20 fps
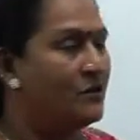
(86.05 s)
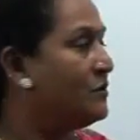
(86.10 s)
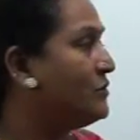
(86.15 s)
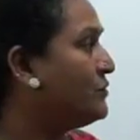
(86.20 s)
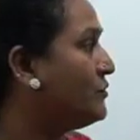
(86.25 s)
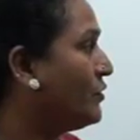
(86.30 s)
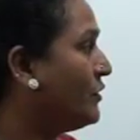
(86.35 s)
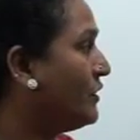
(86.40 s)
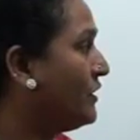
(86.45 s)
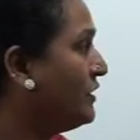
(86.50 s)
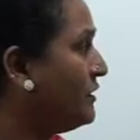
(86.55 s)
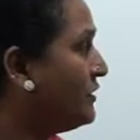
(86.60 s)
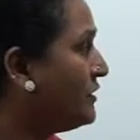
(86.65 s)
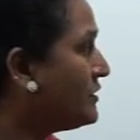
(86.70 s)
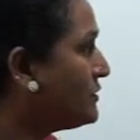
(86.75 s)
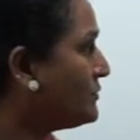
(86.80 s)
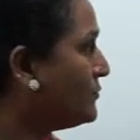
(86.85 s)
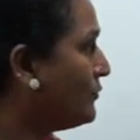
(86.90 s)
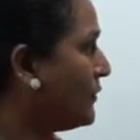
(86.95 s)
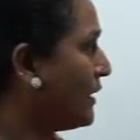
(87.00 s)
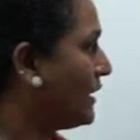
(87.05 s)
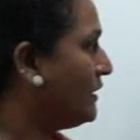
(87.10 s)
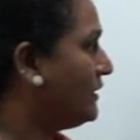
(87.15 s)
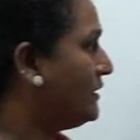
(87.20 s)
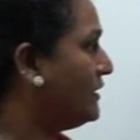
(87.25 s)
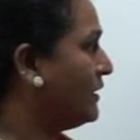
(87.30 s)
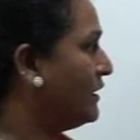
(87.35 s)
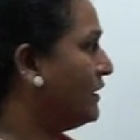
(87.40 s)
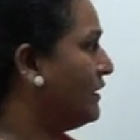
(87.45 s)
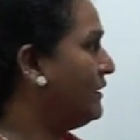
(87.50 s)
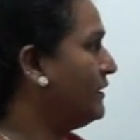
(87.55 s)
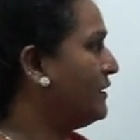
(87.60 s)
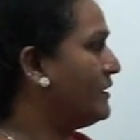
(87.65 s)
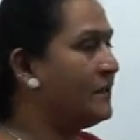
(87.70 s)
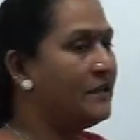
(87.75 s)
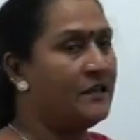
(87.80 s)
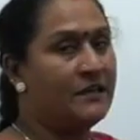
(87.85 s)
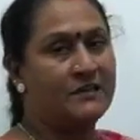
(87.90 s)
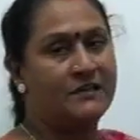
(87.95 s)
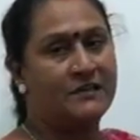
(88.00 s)
So in this 1/3
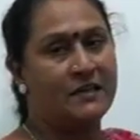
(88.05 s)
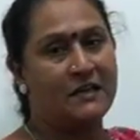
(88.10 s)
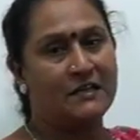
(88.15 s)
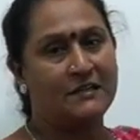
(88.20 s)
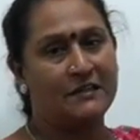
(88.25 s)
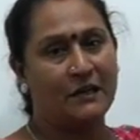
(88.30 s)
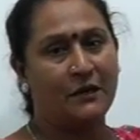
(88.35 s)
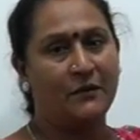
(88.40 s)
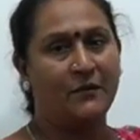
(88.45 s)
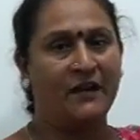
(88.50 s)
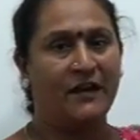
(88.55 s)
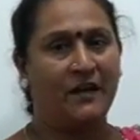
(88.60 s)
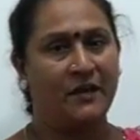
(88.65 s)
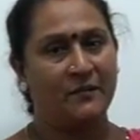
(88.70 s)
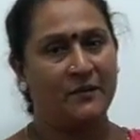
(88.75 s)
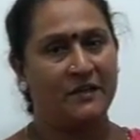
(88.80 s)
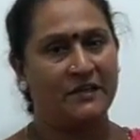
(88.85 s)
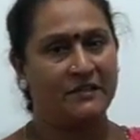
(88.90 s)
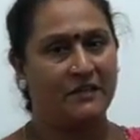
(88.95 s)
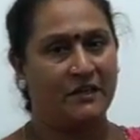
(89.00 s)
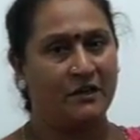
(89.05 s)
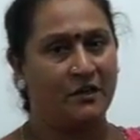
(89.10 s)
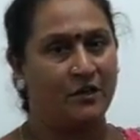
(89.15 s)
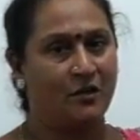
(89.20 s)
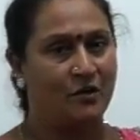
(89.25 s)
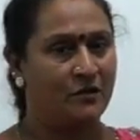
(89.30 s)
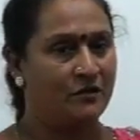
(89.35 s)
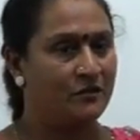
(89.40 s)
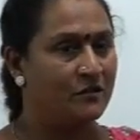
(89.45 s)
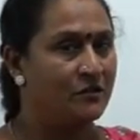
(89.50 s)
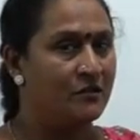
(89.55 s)
he sells at 20% loss.